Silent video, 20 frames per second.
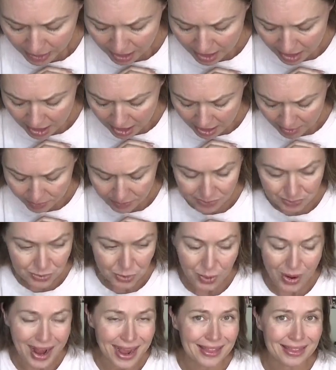um,
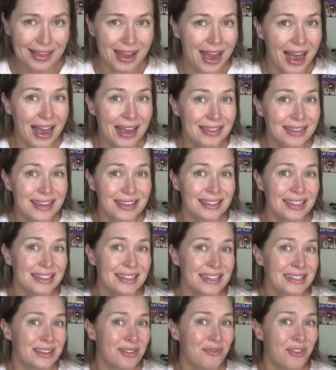so I I think that
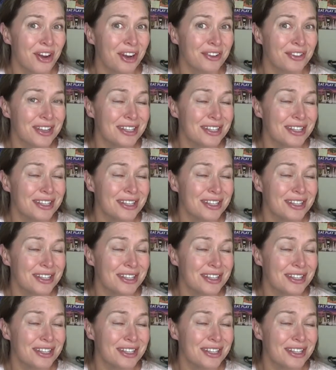that's a fair